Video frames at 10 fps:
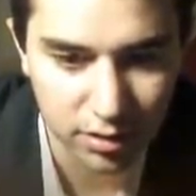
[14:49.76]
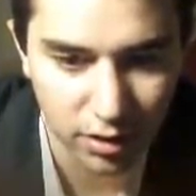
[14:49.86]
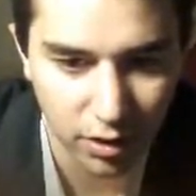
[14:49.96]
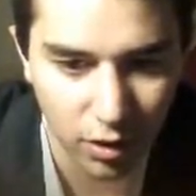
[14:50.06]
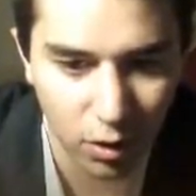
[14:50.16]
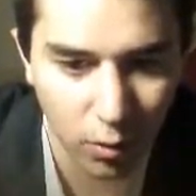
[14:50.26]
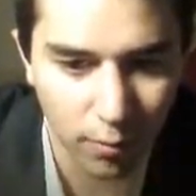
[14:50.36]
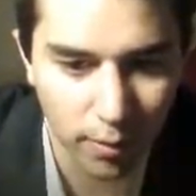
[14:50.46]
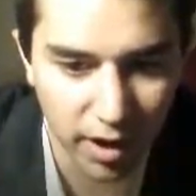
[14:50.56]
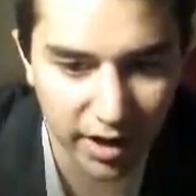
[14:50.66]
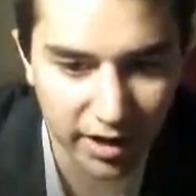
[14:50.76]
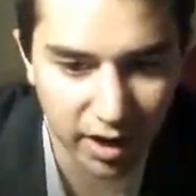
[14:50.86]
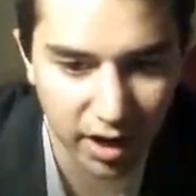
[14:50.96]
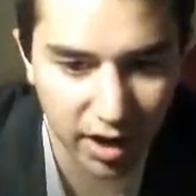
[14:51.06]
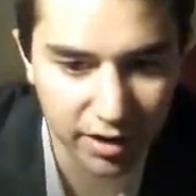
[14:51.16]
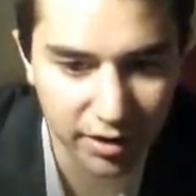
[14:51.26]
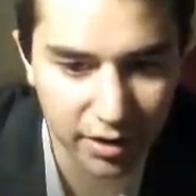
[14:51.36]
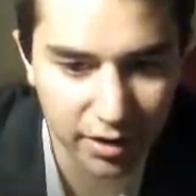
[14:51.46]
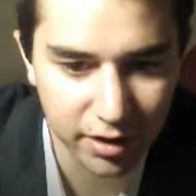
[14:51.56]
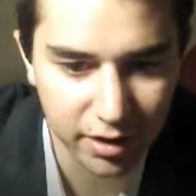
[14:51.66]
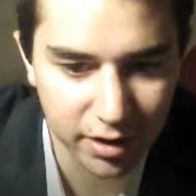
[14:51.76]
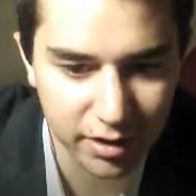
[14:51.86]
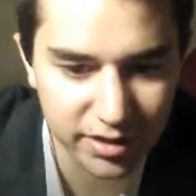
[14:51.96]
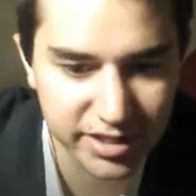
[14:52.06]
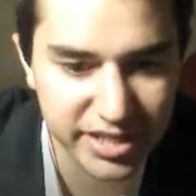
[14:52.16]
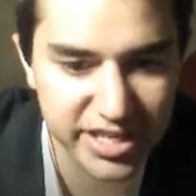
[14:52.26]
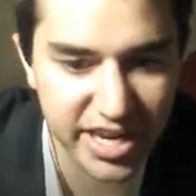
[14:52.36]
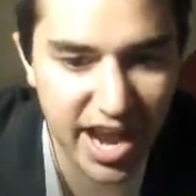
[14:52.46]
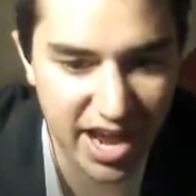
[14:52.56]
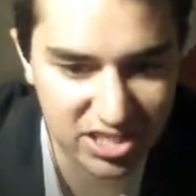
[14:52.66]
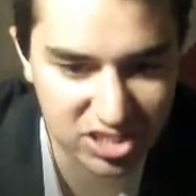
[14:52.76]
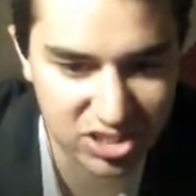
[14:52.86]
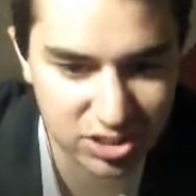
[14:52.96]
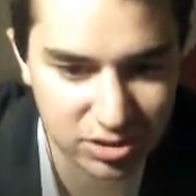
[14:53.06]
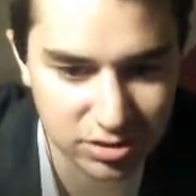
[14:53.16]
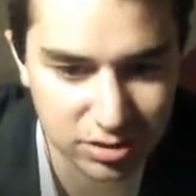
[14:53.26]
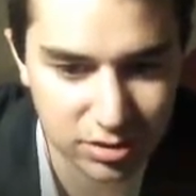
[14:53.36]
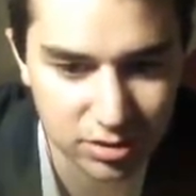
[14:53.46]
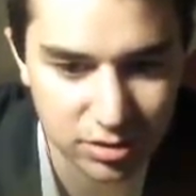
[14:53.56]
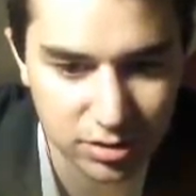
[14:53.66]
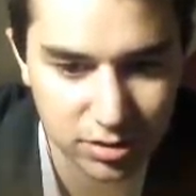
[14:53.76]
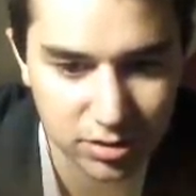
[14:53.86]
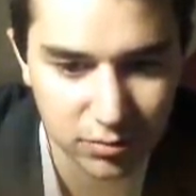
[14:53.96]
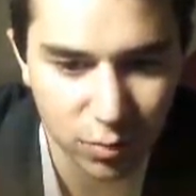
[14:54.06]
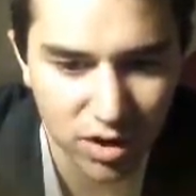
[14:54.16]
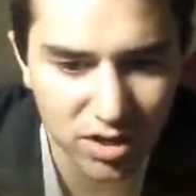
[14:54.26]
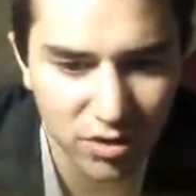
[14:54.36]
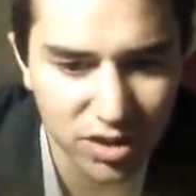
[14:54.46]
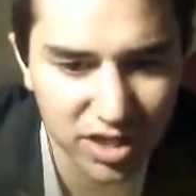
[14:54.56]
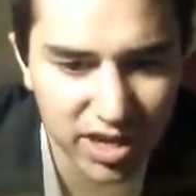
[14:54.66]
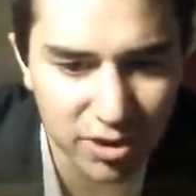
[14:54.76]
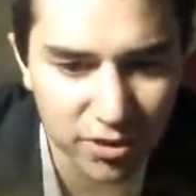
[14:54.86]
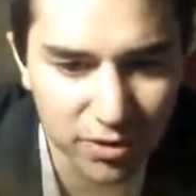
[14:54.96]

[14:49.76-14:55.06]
Oh my god. Yes! What? A little?